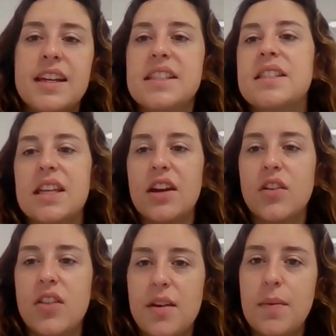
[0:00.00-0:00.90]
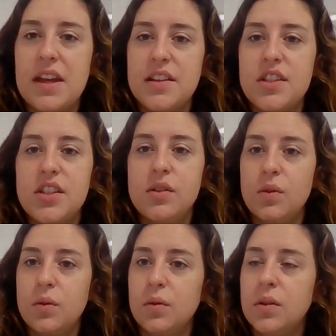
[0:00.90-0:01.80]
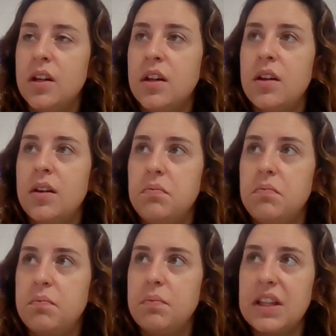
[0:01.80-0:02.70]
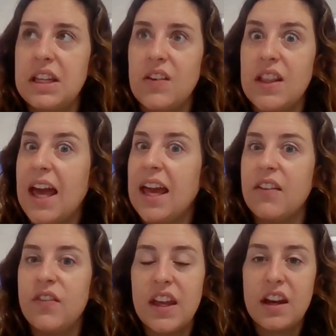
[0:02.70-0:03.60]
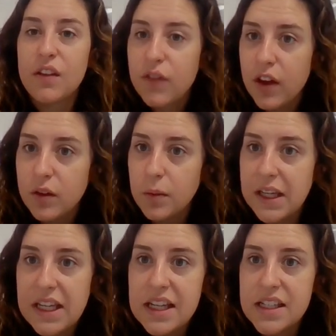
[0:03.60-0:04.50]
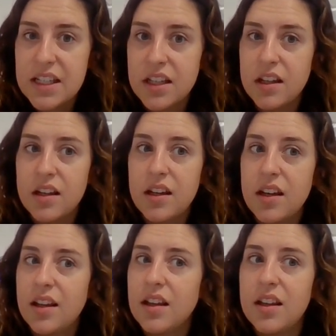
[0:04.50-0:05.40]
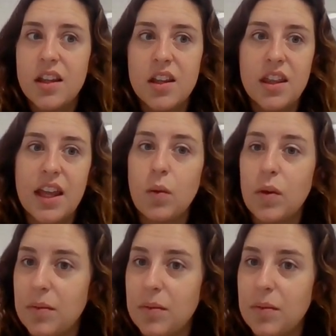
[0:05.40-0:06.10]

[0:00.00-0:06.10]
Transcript: He scared them into believing that if they didn't follow what he did, they